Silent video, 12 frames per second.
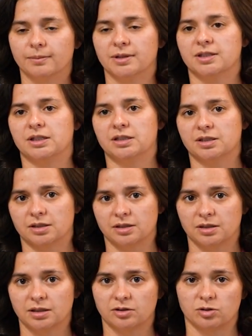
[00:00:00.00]
I'm a
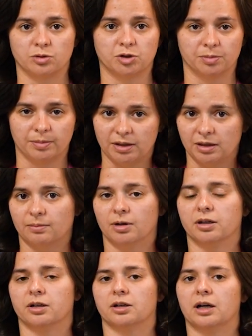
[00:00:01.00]
seasoned social media
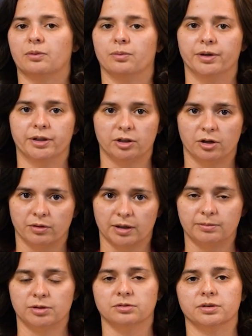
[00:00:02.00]
marketer. I really know what
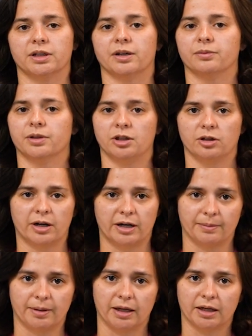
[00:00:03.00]
I'm doing. I really know how
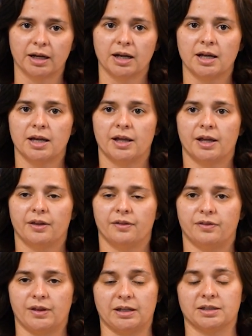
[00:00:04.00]
to make
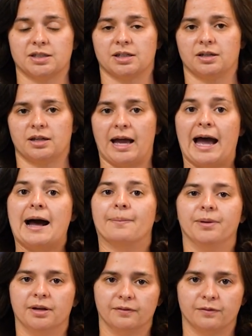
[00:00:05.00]
things
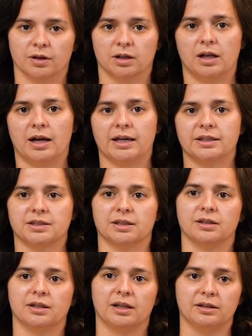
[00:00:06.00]
happen for clients
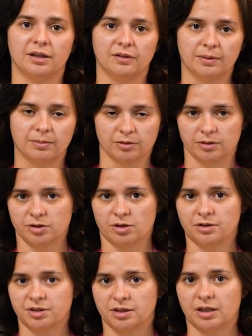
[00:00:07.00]
and give them the
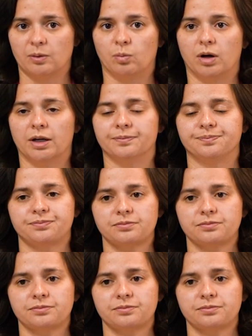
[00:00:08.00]
results they want.